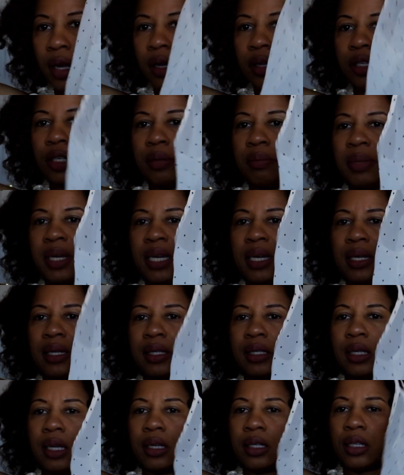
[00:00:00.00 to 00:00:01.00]

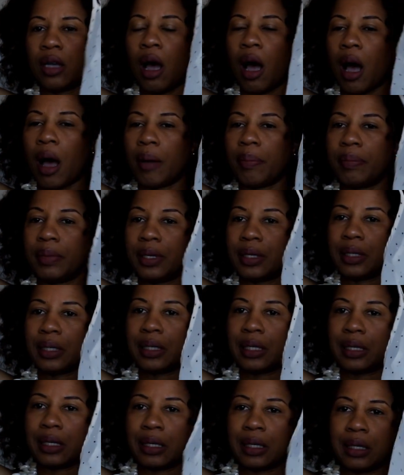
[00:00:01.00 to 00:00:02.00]
chemise top, this
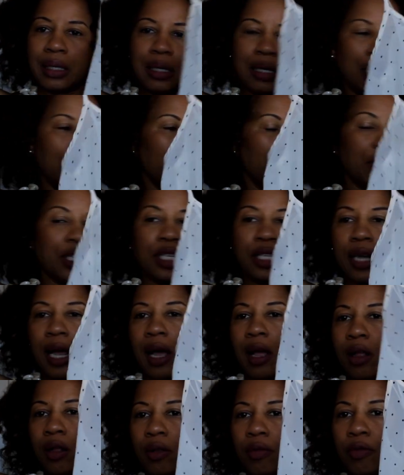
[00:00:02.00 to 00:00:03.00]
little
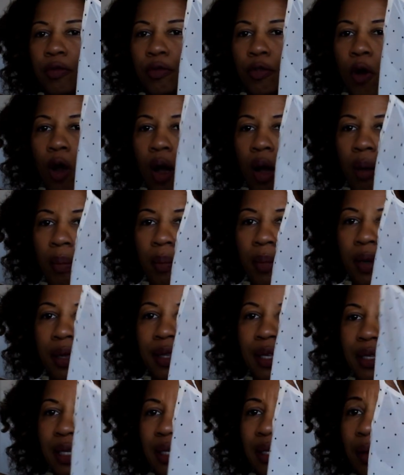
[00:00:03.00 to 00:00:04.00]
shell from,
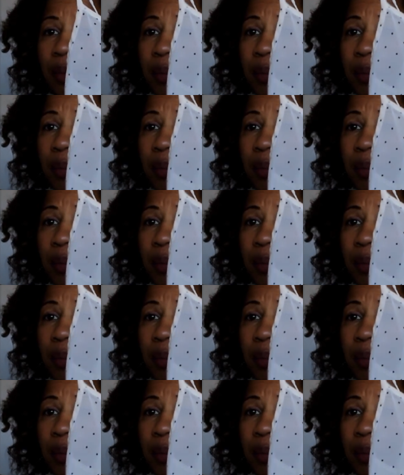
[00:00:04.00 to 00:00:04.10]
this is